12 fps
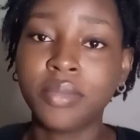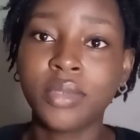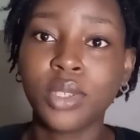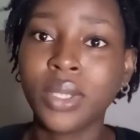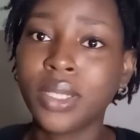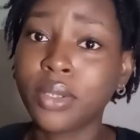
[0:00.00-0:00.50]

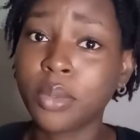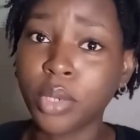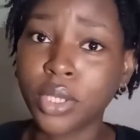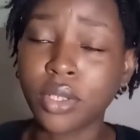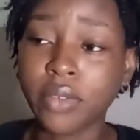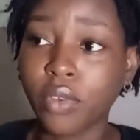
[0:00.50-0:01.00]
slowing down the
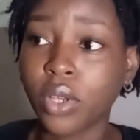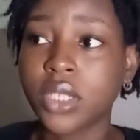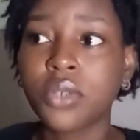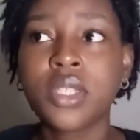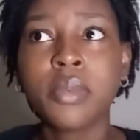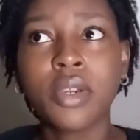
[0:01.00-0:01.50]
breaks and vlogs.
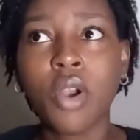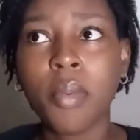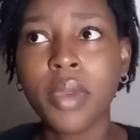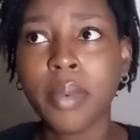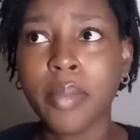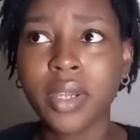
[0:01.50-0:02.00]
They'll still be
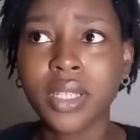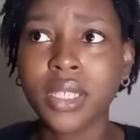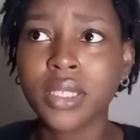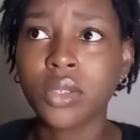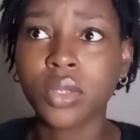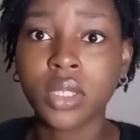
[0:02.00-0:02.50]
coming. My birthday
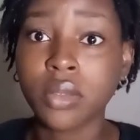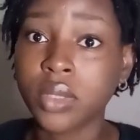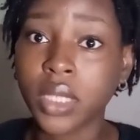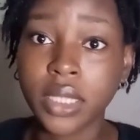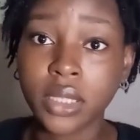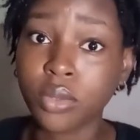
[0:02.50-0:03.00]
is not till
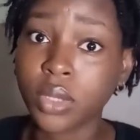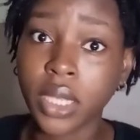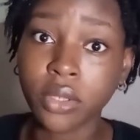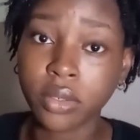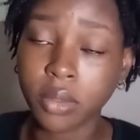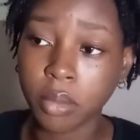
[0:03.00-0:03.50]
the
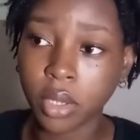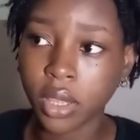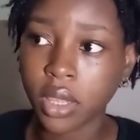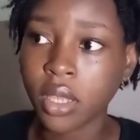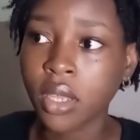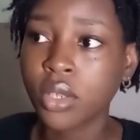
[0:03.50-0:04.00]
end of the month.